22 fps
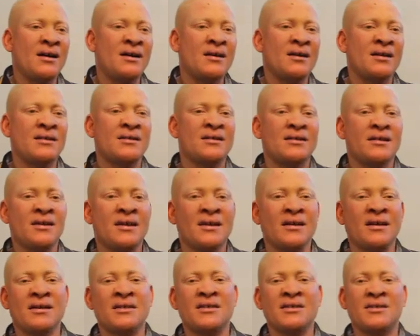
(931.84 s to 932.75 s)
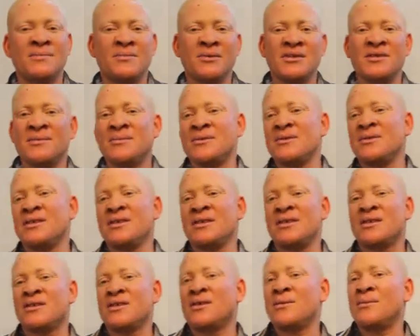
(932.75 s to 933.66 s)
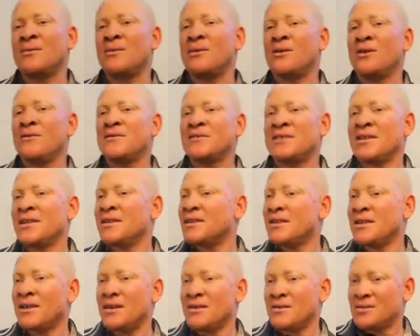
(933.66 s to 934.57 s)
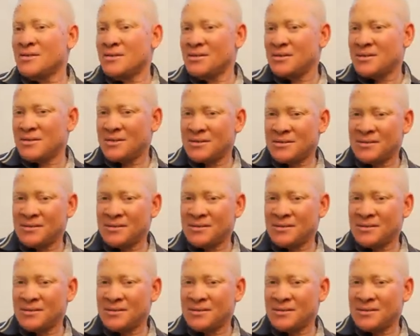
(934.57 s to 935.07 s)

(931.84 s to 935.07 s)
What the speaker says: a disposable income of 10,000